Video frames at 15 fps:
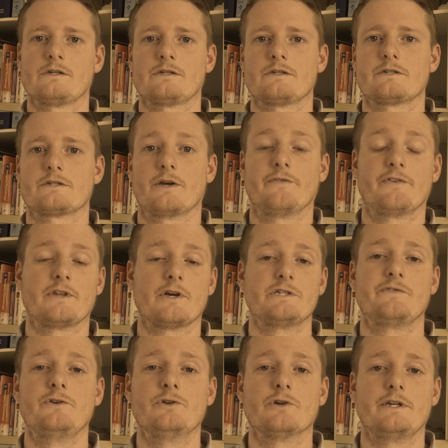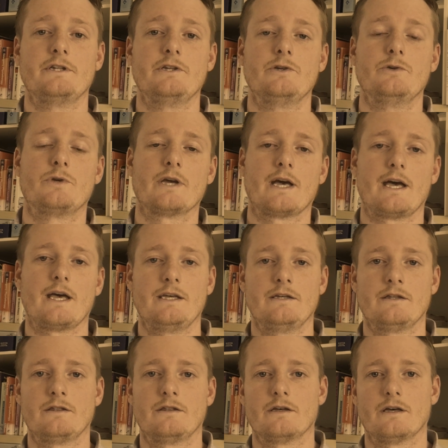So for those of you not in the
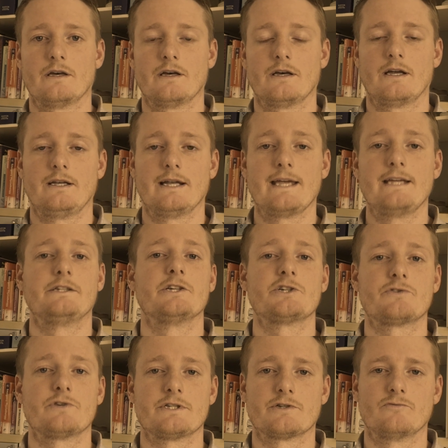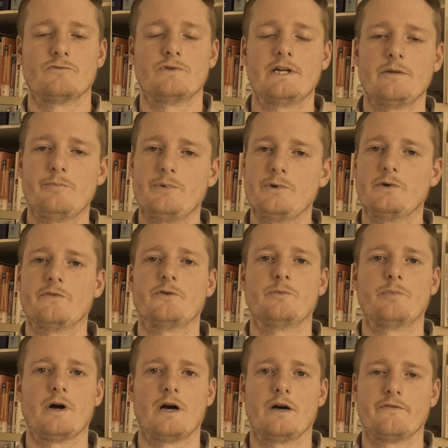UK, the Lake District is a really beautiful
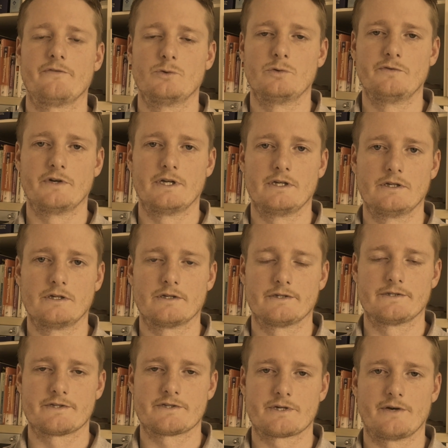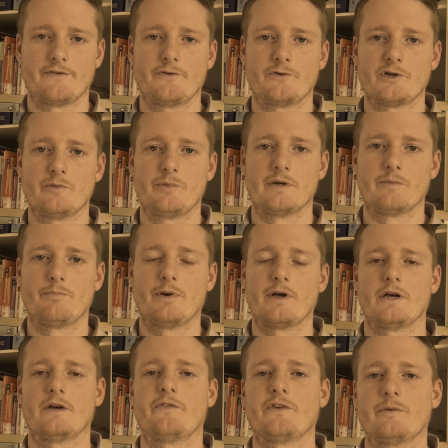part of northern England, so I thought it'd be a
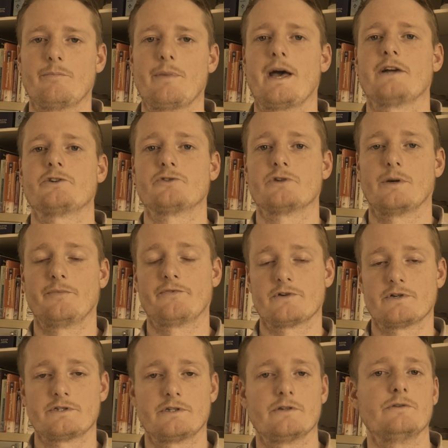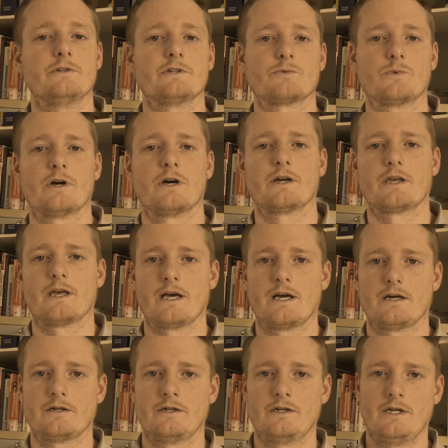perfect backdrop for us to do this workout.